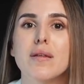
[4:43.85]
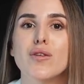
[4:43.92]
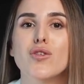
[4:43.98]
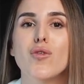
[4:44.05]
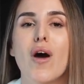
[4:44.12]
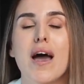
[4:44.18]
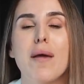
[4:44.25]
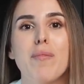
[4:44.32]

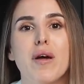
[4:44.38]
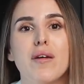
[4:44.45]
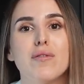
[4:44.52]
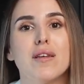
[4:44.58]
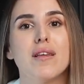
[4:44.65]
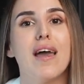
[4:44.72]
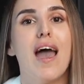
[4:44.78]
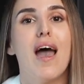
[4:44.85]
Try
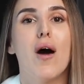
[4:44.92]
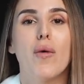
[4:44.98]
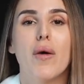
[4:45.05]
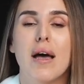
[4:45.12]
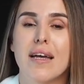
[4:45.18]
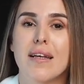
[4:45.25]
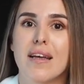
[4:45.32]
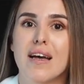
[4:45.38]
Buffer now
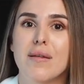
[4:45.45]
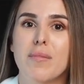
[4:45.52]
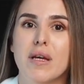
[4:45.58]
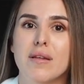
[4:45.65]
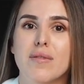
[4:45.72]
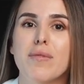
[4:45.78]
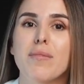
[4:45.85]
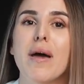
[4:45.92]
and let
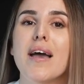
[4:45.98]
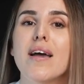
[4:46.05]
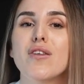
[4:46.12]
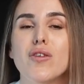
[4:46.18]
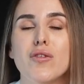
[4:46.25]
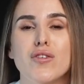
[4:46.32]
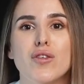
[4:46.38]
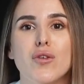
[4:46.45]
Buffer
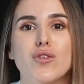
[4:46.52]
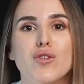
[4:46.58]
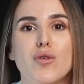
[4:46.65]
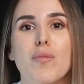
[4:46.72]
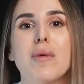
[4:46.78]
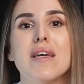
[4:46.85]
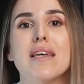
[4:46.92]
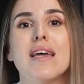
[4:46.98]
manage your social
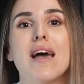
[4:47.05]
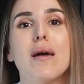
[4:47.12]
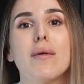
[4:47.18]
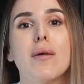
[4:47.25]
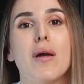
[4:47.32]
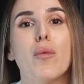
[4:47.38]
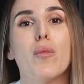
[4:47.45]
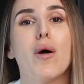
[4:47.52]
media
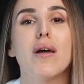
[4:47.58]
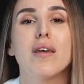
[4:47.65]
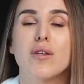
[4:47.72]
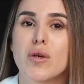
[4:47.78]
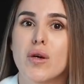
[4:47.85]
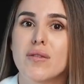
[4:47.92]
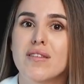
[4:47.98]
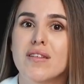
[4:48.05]
while you
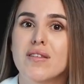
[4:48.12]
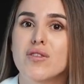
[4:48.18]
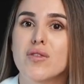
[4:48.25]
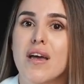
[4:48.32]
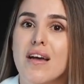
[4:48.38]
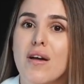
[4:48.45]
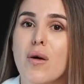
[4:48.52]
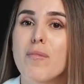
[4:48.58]

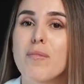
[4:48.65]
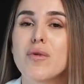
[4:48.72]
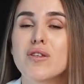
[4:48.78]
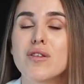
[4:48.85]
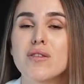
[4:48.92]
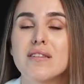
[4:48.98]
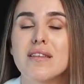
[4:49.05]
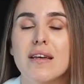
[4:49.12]
concentrate on
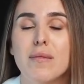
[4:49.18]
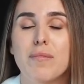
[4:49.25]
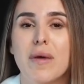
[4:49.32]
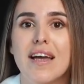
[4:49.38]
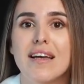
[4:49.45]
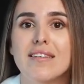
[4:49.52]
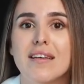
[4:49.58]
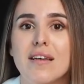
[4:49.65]
producing
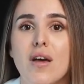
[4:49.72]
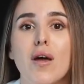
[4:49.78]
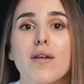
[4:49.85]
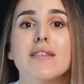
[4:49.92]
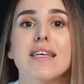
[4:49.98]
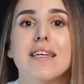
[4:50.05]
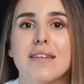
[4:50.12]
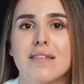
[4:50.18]
amazing
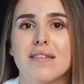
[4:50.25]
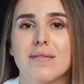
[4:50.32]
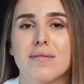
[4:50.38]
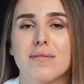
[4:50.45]
content.